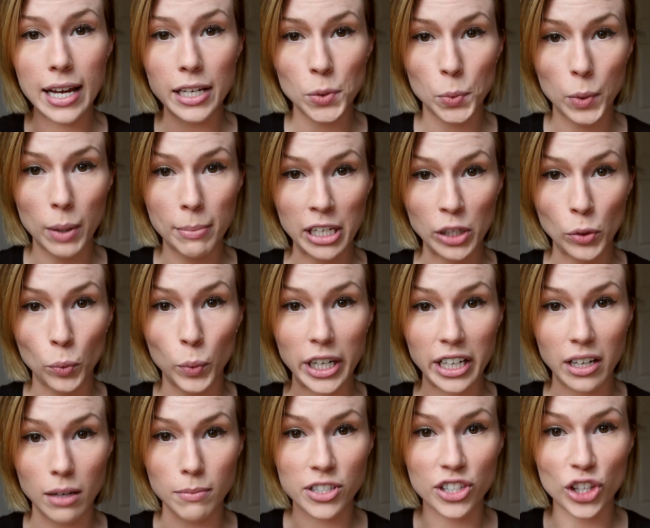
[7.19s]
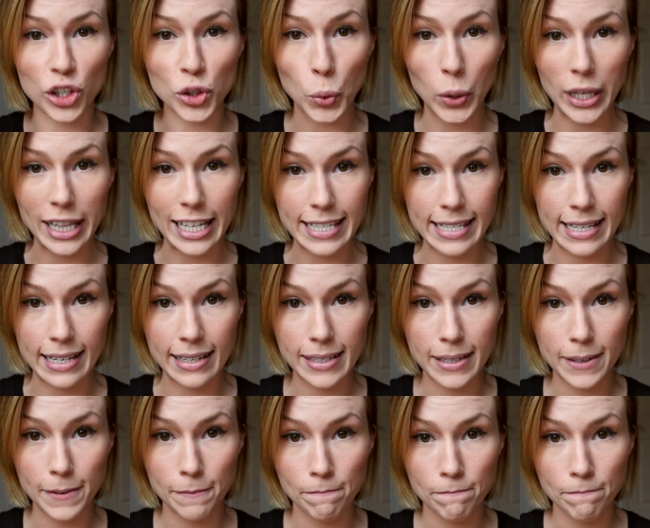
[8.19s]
and women when it comes to the toilet seat.